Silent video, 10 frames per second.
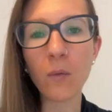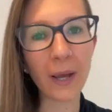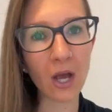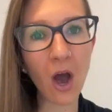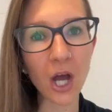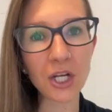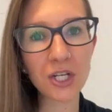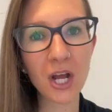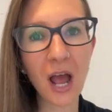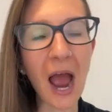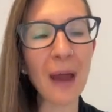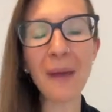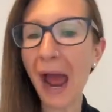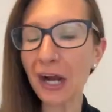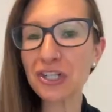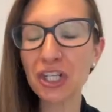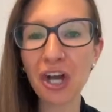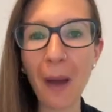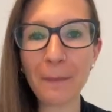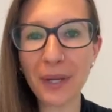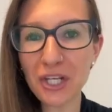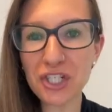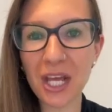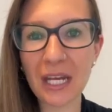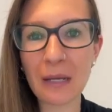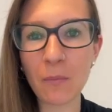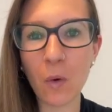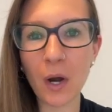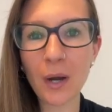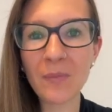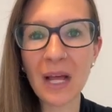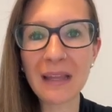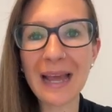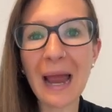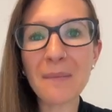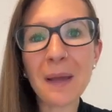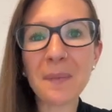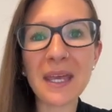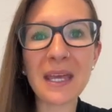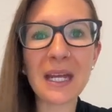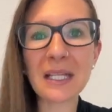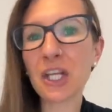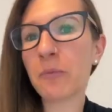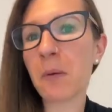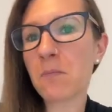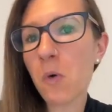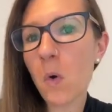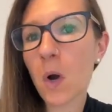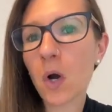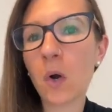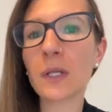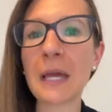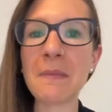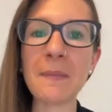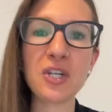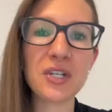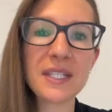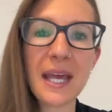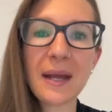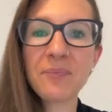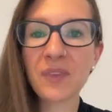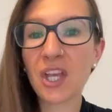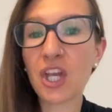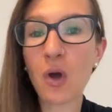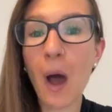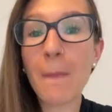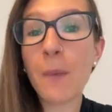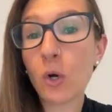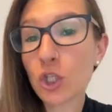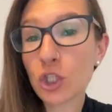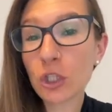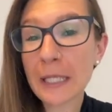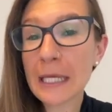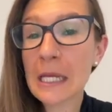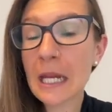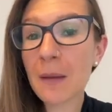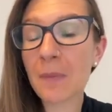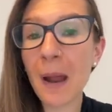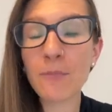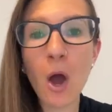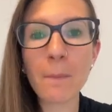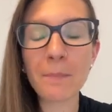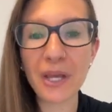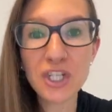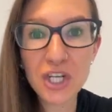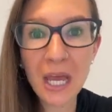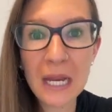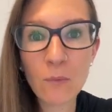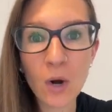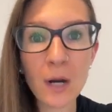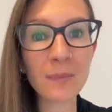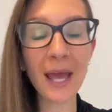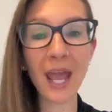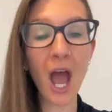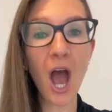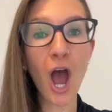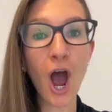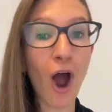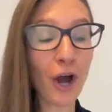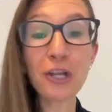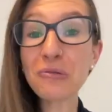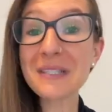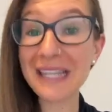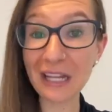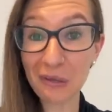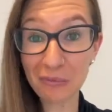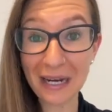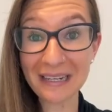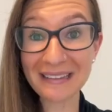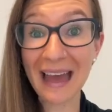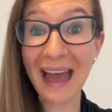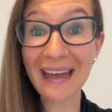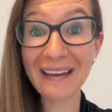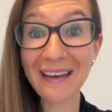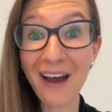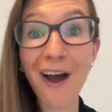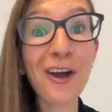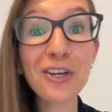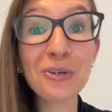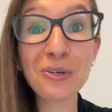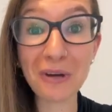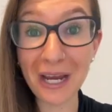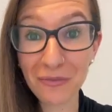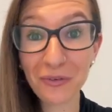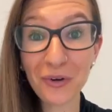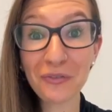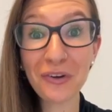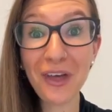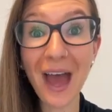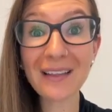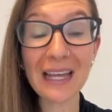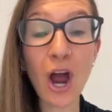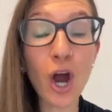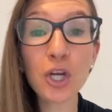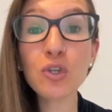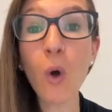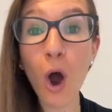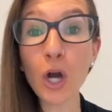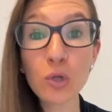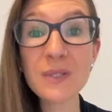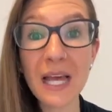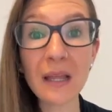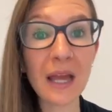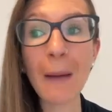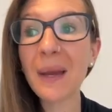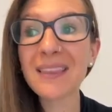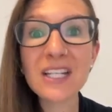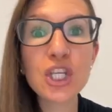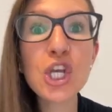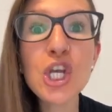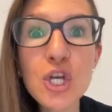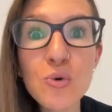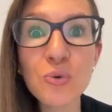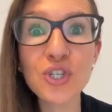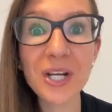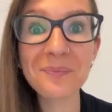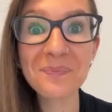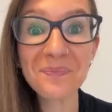oh my gosh, I'm actually not binging anymore. Like I might be eating a little bit more or like maybe just like, emotionally eating, but I'm not binging anymore. And I'm like, are you celebrating that? Are you grateful for that? Like, I'm like, that's huge.